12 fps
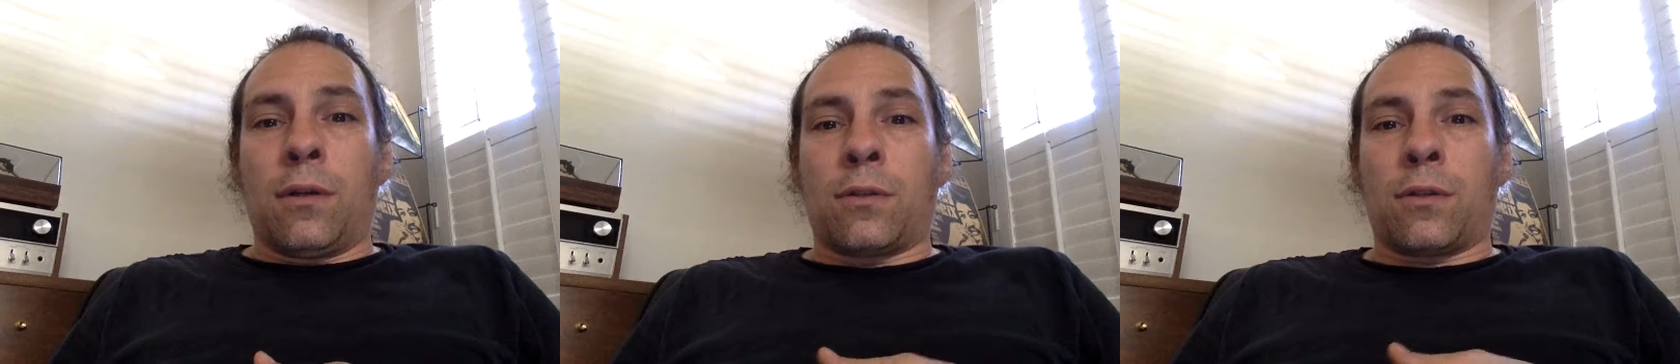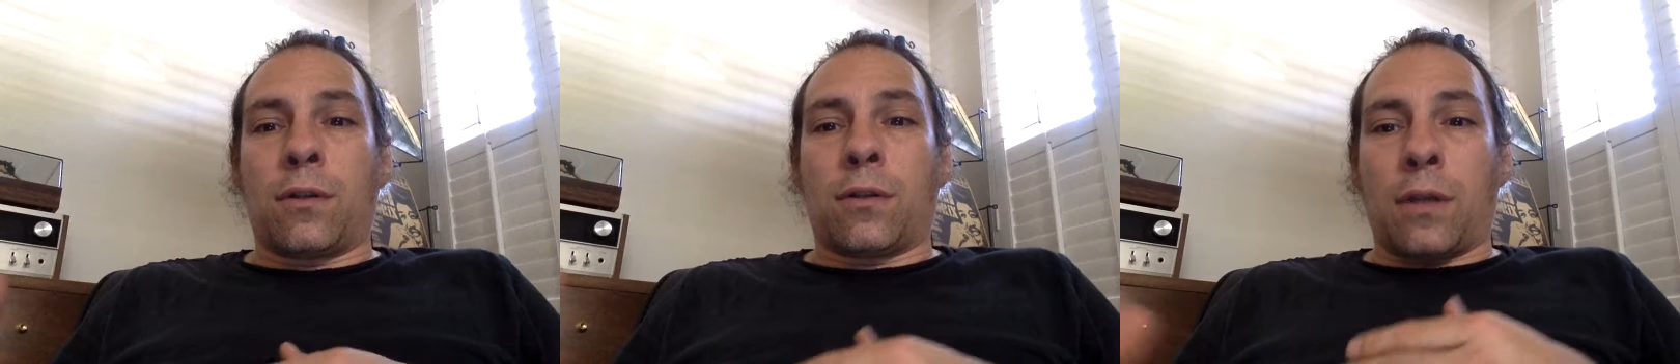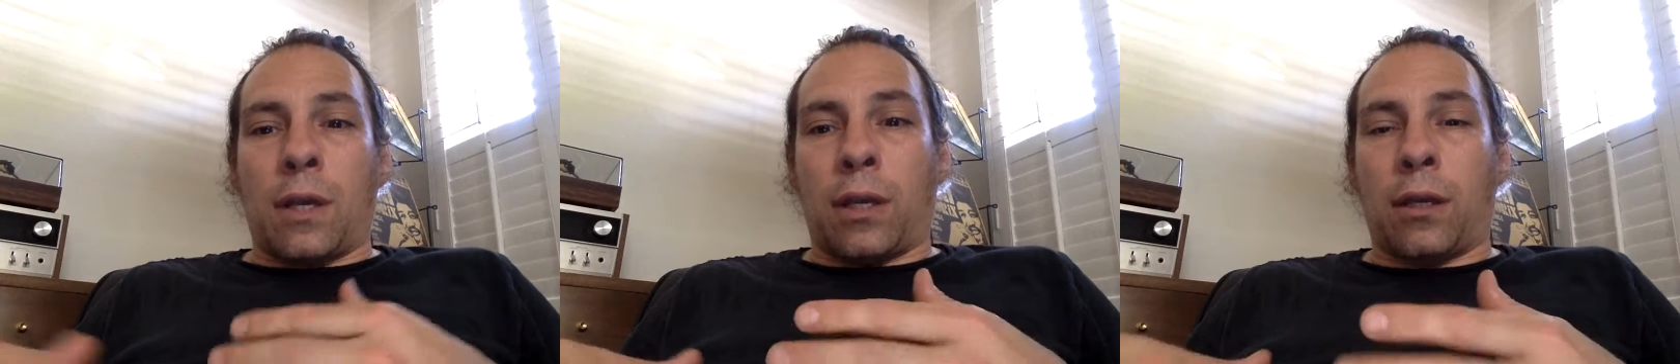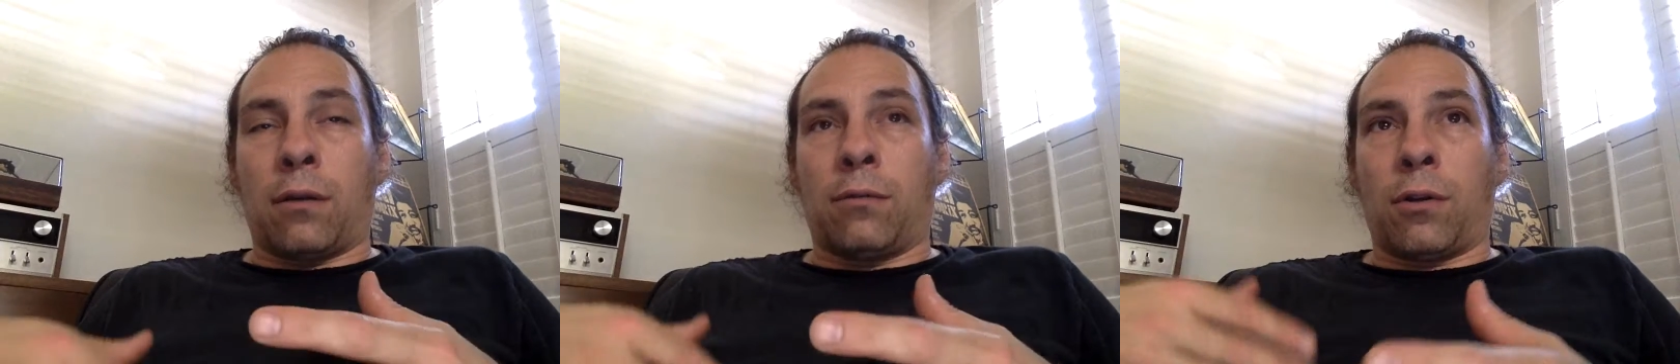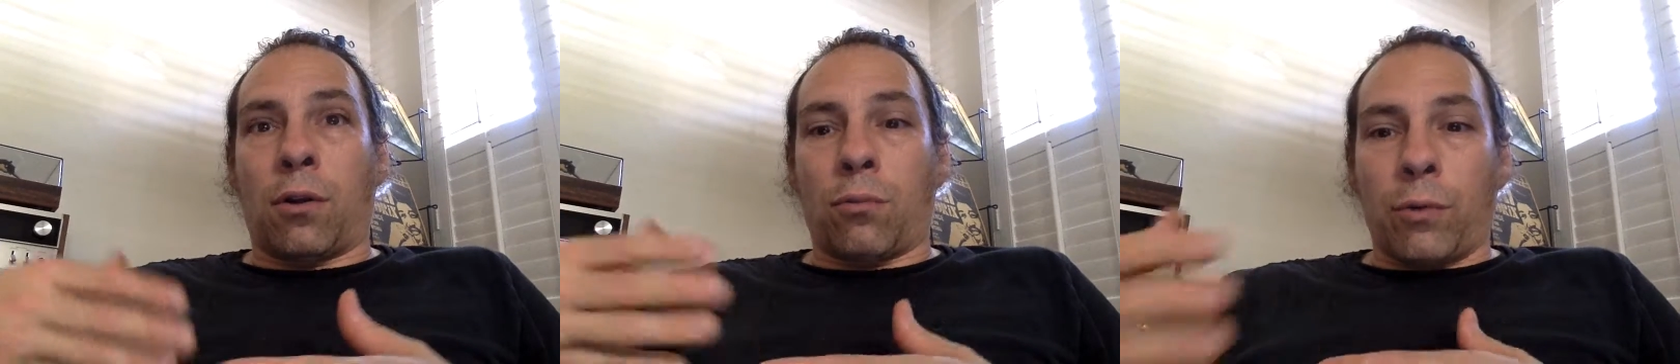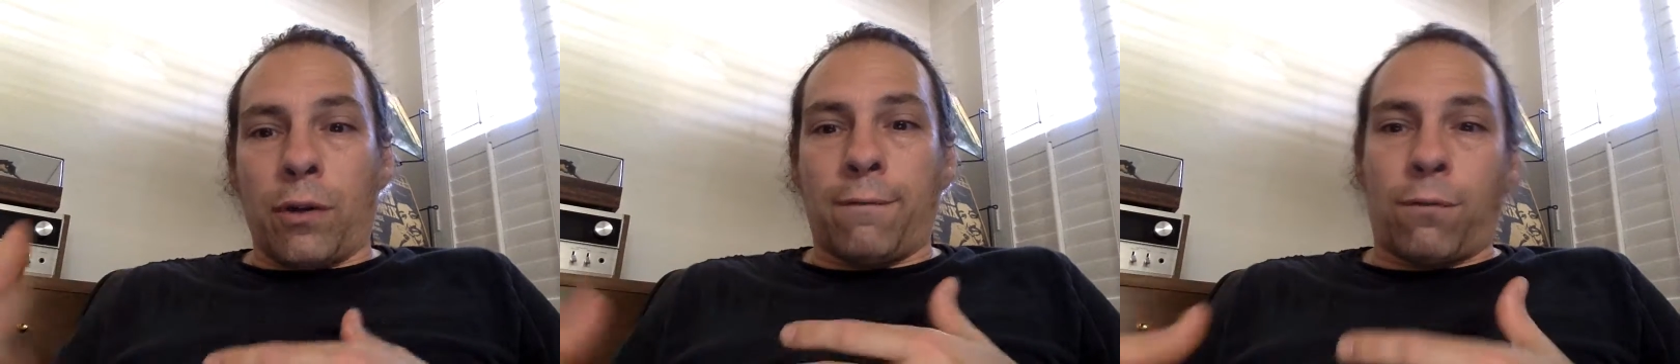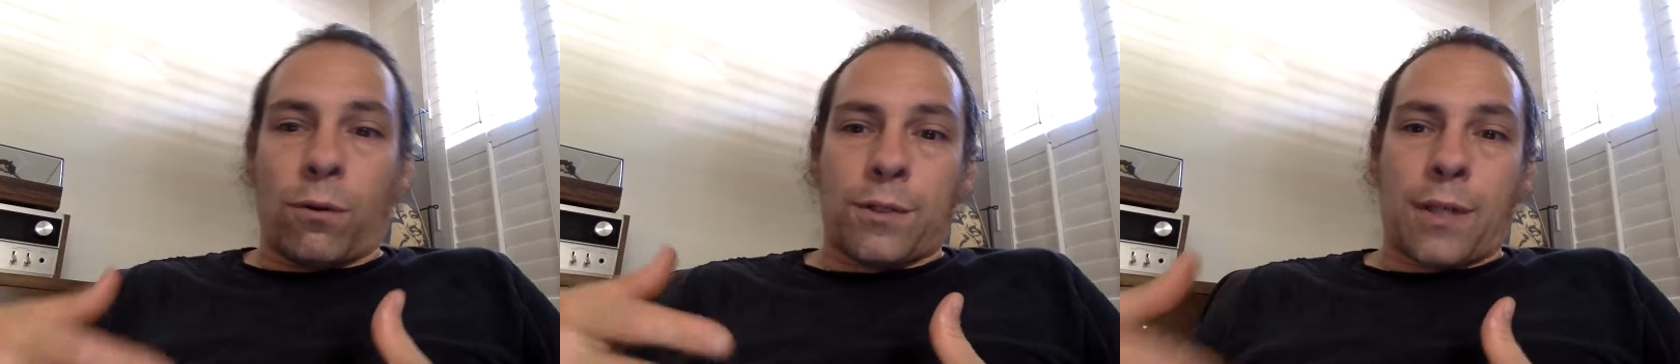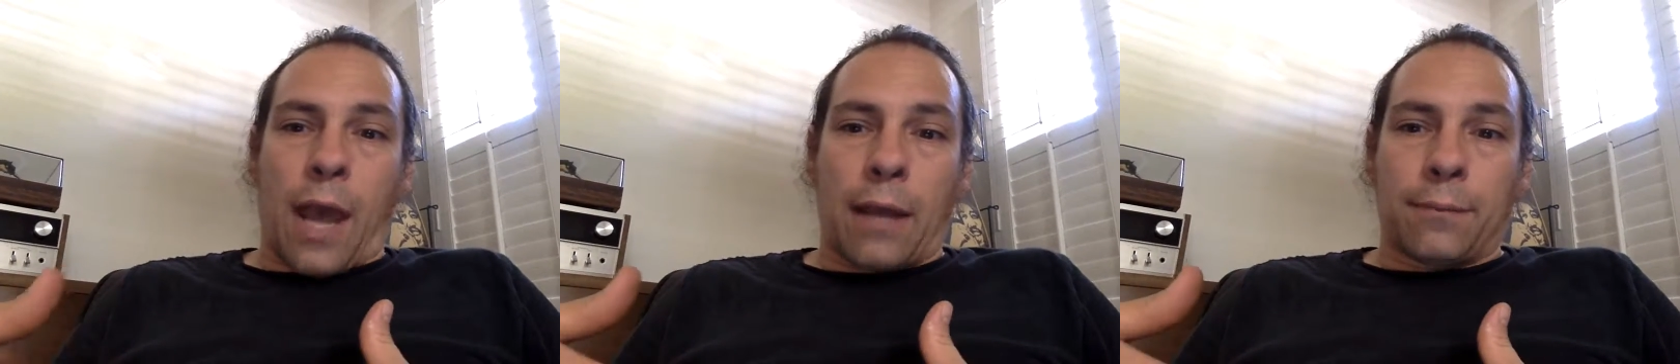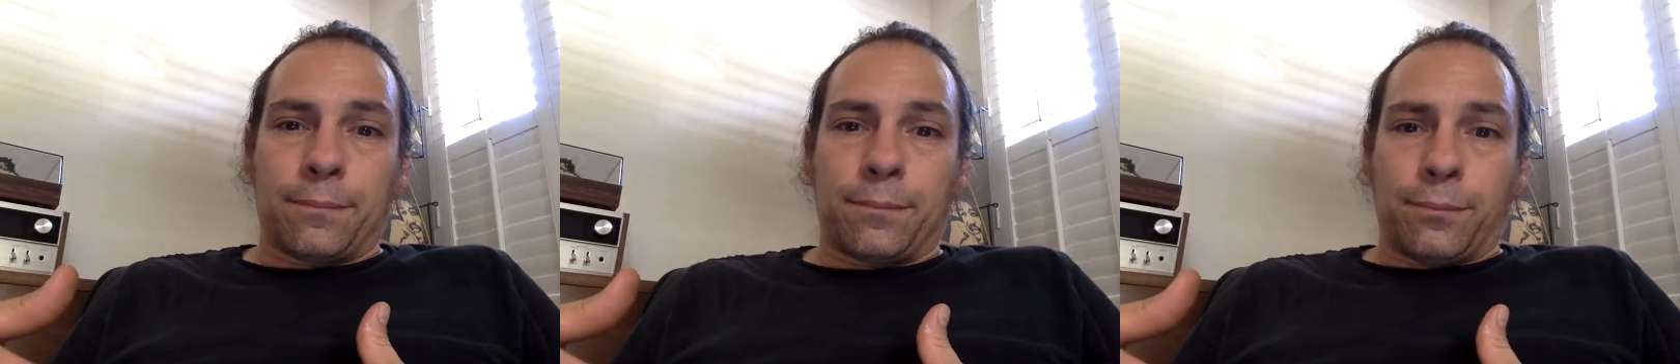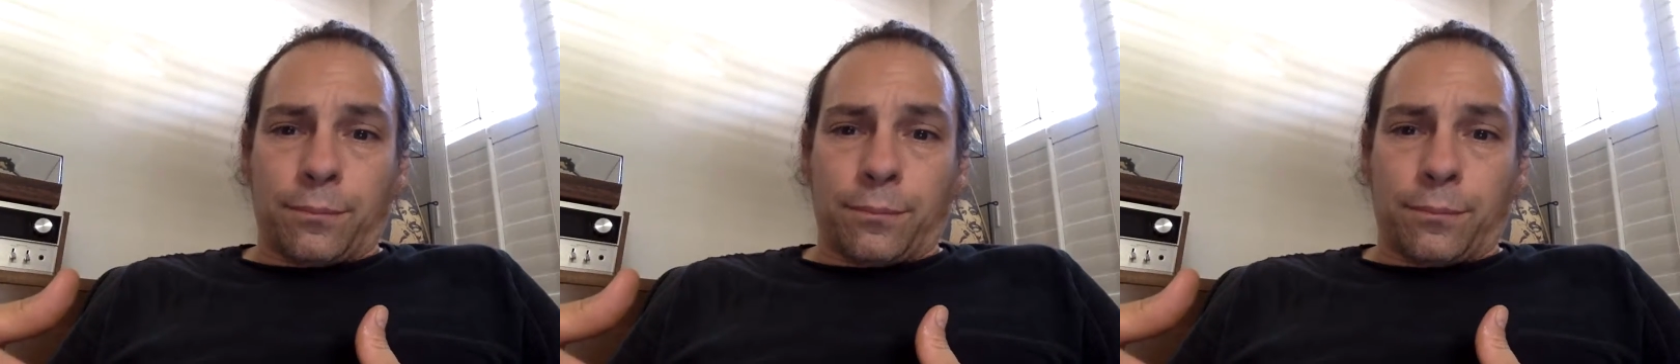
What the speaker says: so that they could reinforce that